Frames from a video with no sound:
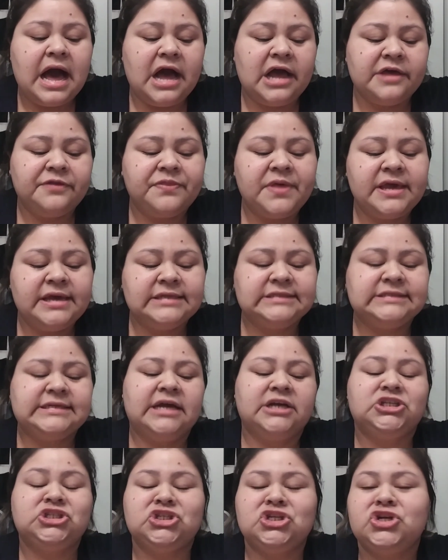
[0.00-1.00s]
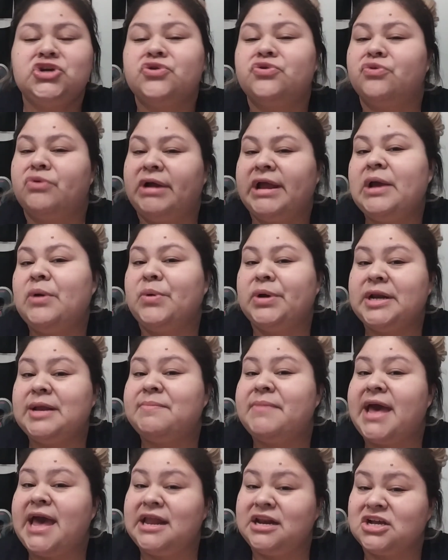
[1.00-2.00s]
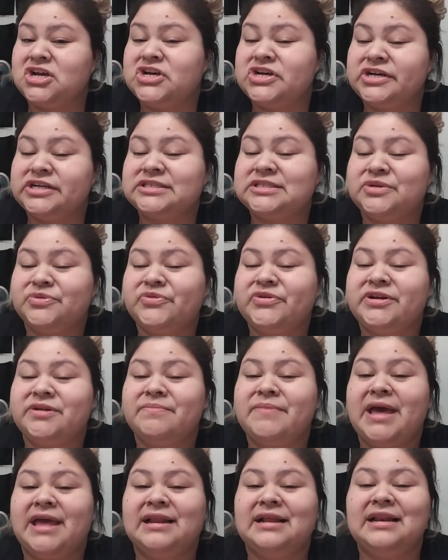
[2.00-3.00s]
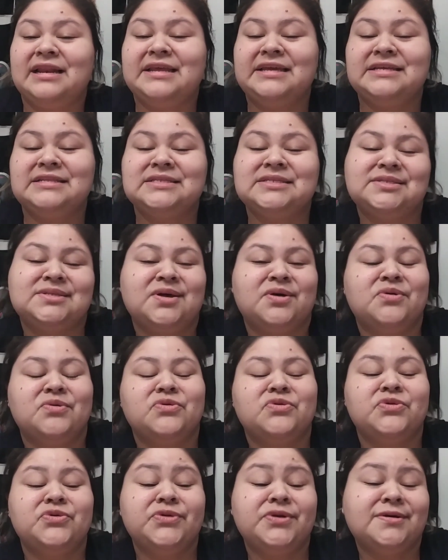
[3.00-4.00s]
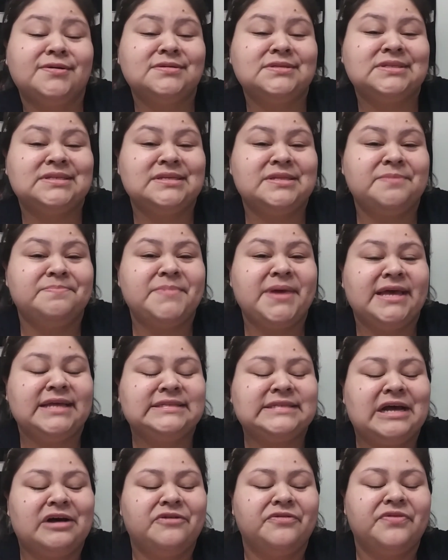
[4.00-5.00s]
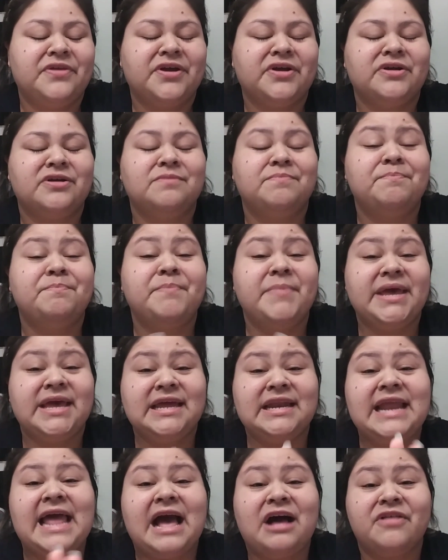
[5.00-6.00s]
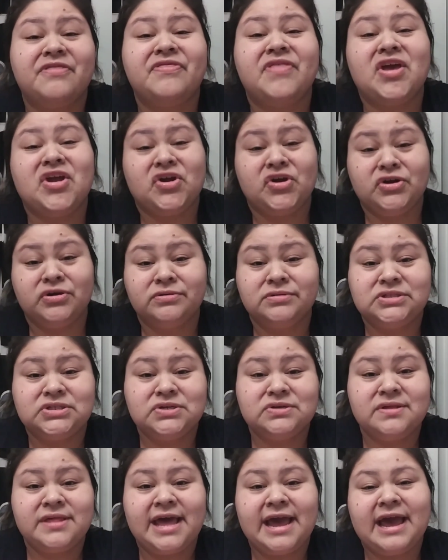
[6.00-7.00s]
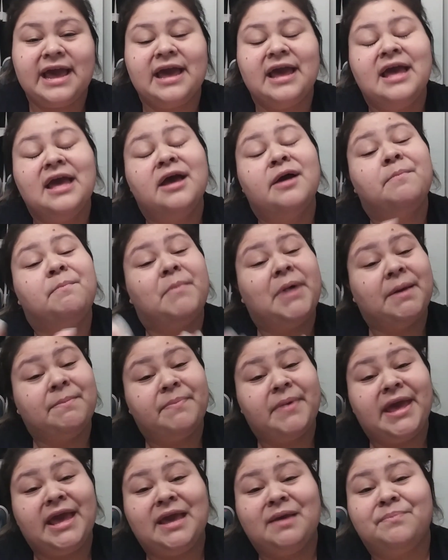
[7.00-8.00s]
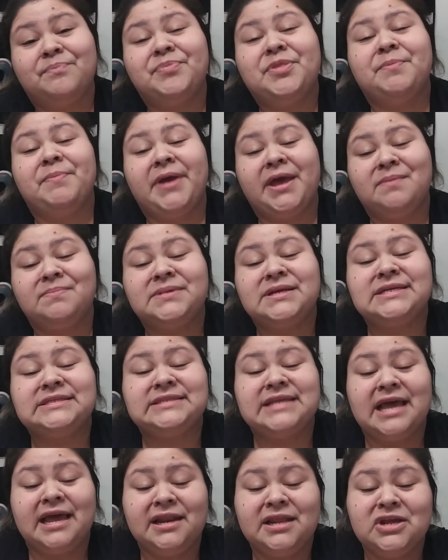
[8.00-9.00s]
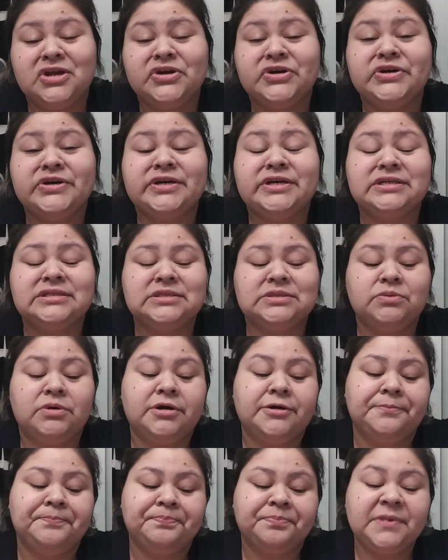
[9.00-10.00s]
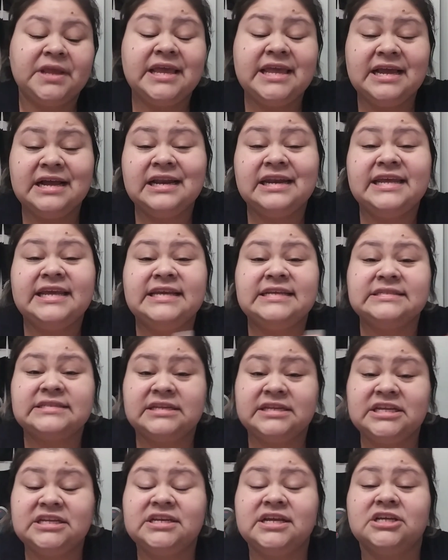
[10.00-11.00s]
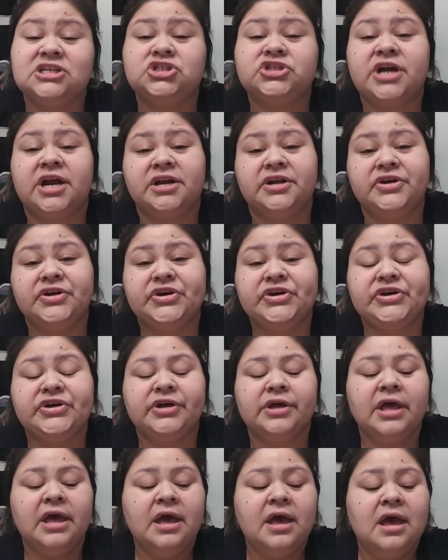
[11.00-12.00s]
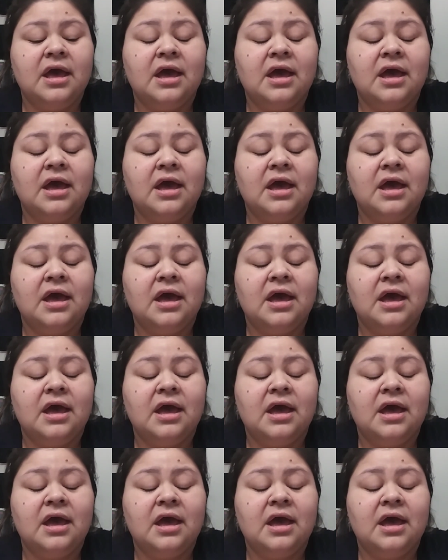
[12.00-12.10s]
I think it's actually great when a man cooks and when a man cleans. So kudos to the men out there who do that. The babe does that. He cooks, well, he cleans and he does try to cook.